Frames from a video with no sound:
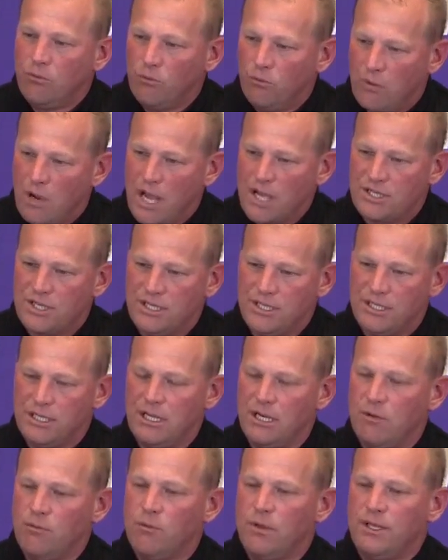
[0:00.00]

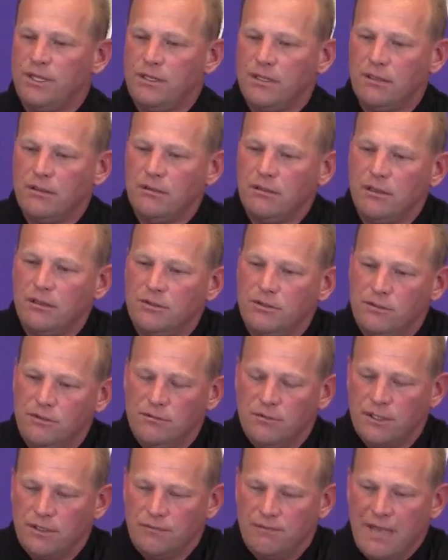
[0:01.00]
Washington and what
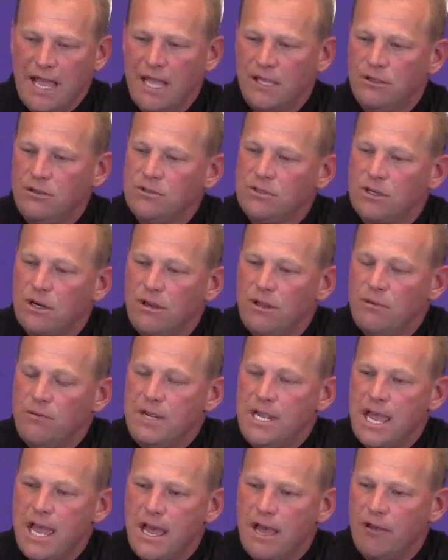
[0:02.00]
the values are that
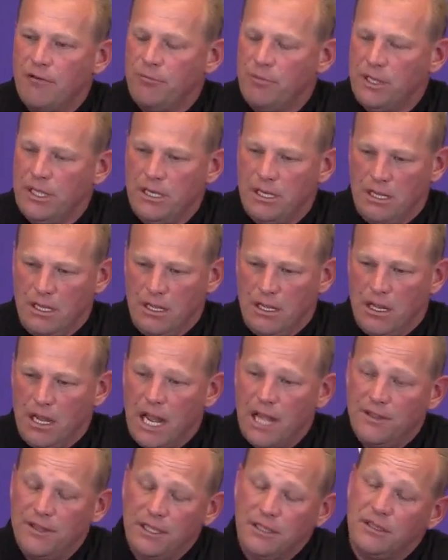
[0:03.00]
we have. But
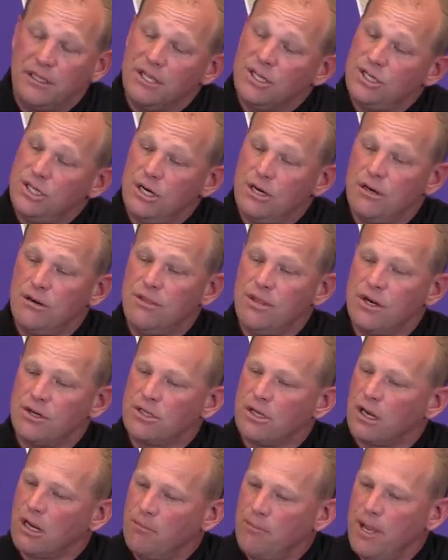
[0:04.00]
I think this year
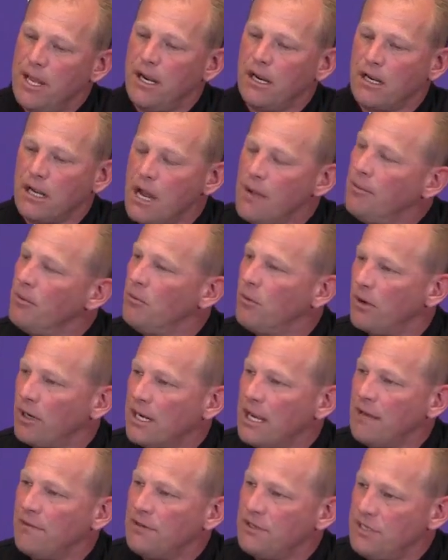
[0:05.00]
there's been a couple
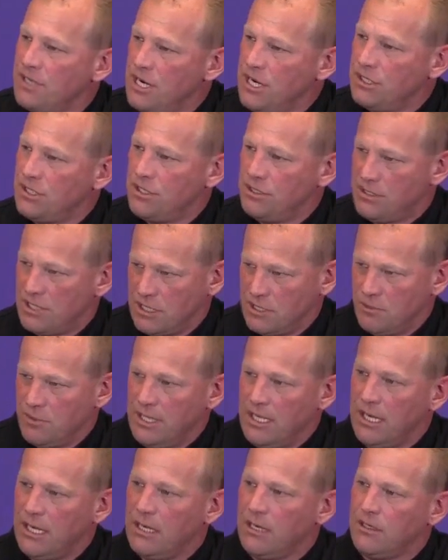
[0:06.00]
more conversations as
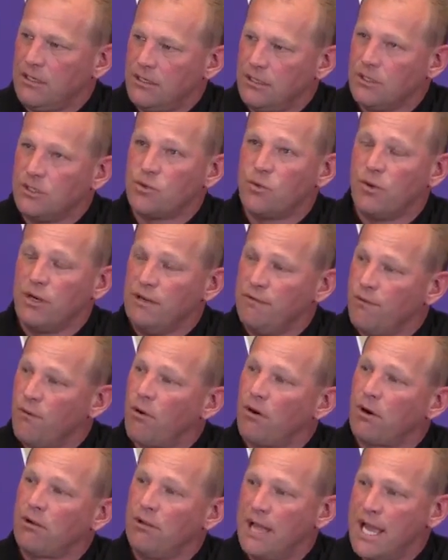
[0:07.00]
we get into the
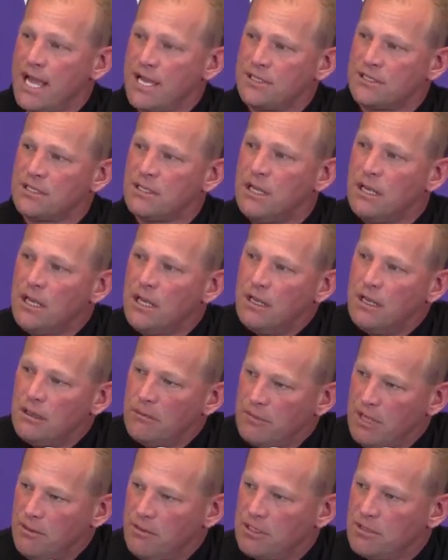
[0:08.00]
24 class,
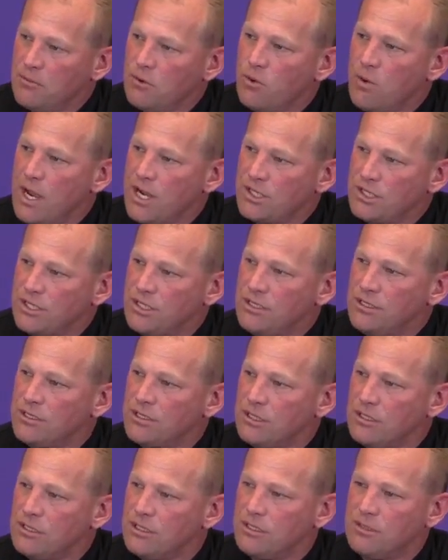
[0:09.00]
maybe some
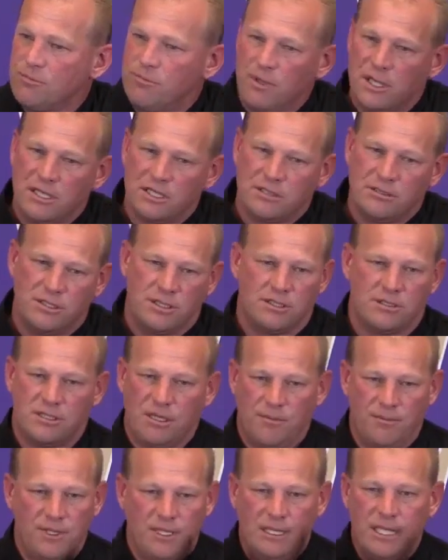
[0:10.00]
questions because it's just
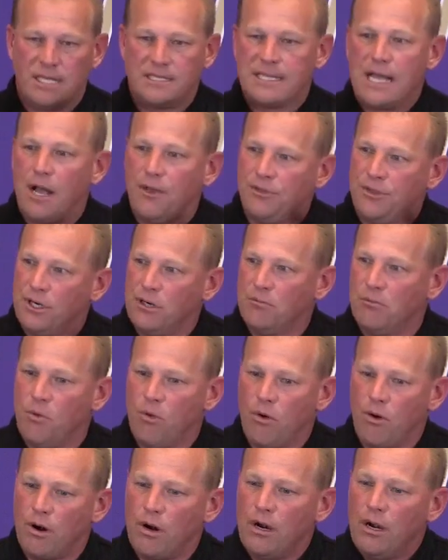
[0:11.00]
something that's out there
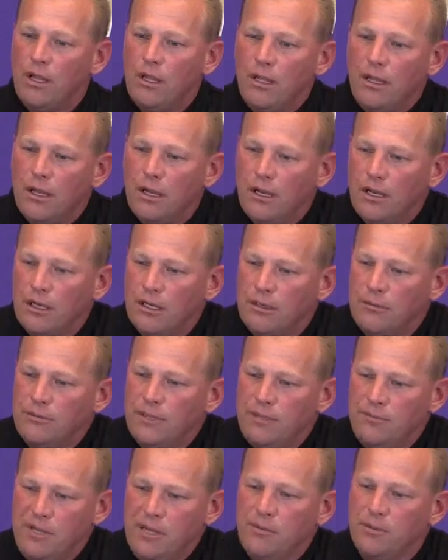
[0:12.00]
more
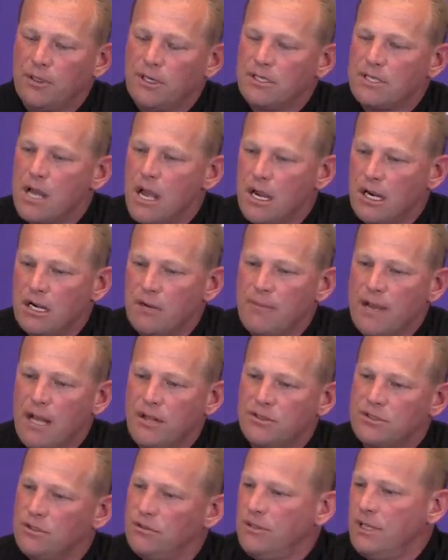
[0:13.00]
than people are talking
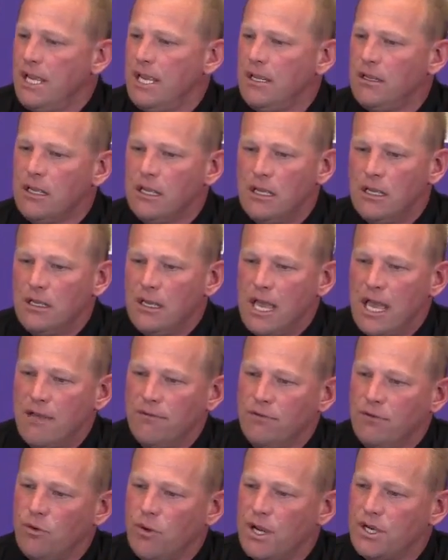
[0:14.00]
about. So they
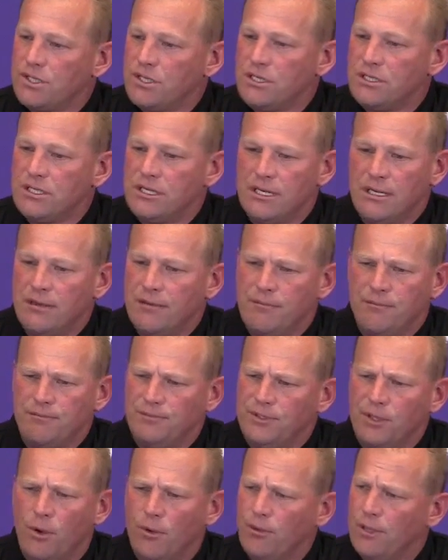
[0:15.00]
have questions, and
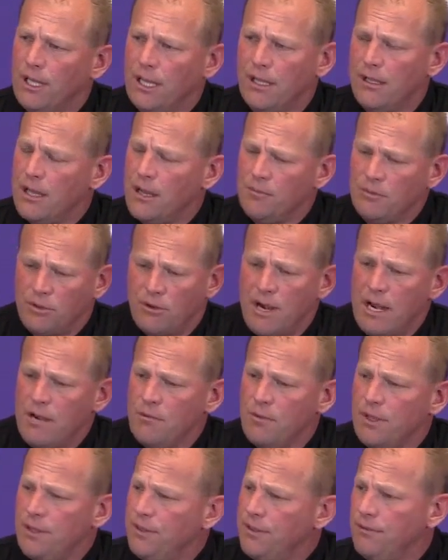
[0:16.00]
I'm
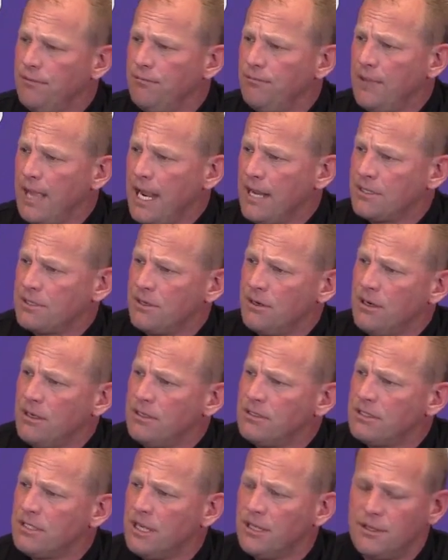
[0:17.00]
great with answering
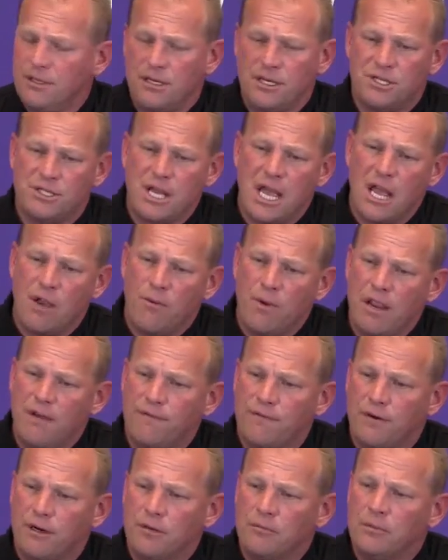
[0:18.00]
it. It's nothing to shy away
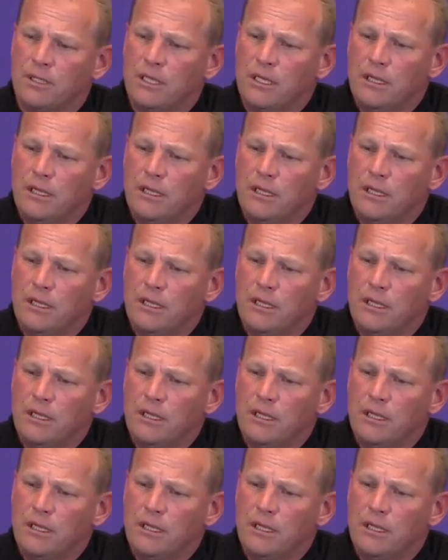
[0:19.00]
from.